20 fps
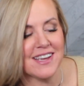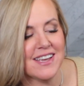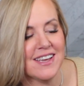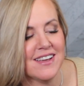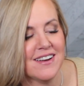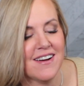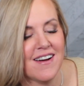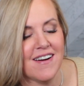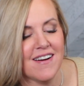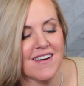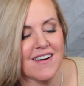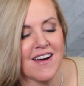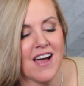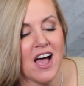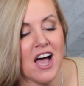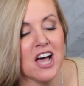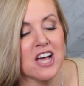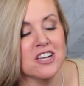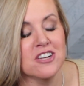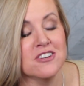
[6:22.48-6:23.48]
gonna get
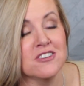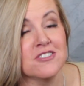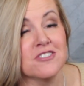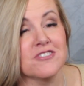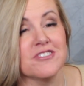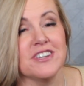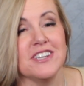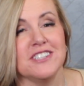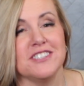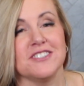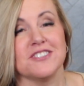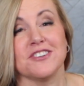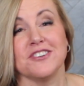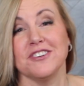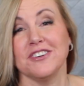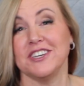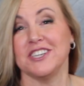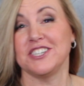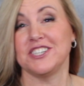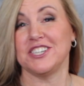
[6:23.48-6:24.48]
our ungreased
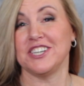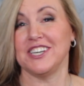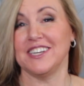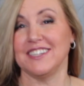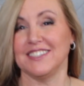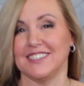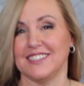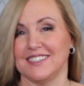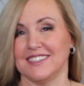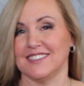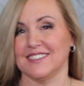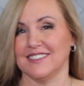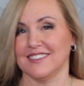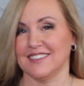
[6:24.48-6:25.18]
cookie sheet,